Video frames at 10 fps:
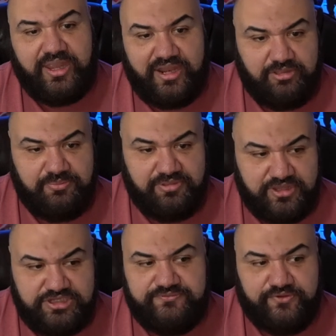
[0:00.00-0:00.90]
at its
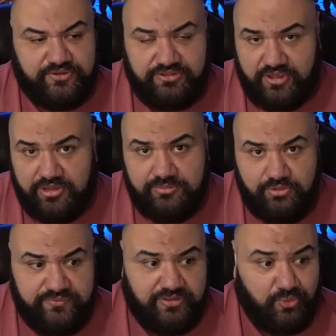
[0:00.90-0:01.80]
position versus other
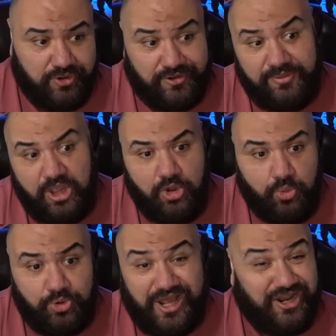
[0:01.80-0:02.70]
movies where
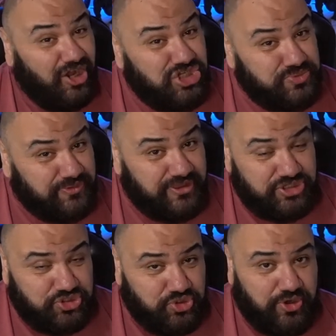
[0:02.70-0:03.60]
we're not 100%
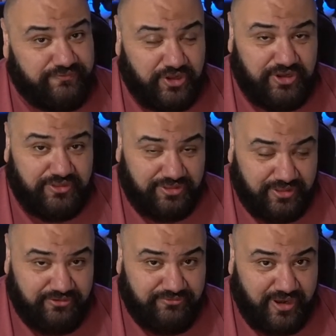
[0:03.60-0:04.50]
sure if they're going to
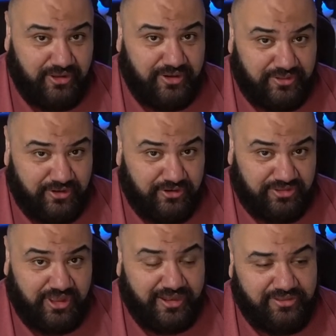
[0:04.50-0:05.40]
stick around in their
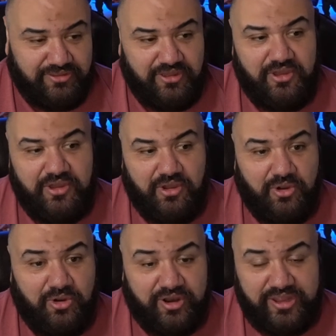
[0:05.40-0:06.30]
slots,
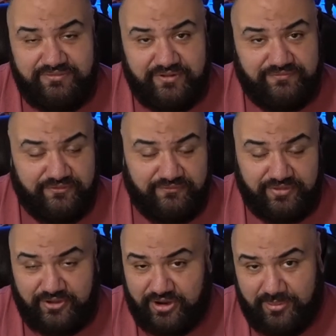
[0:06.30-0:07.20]
or even if
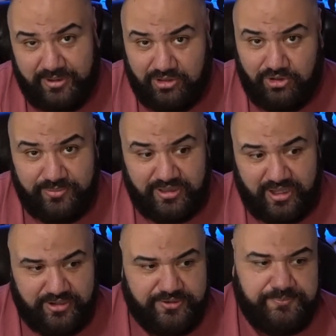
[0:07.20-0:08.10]
they're coming a little bit
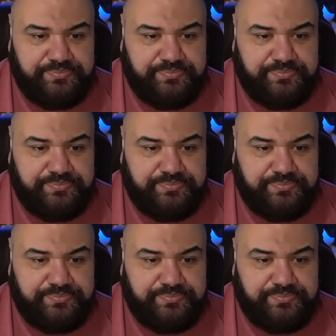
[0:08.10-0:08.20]
later,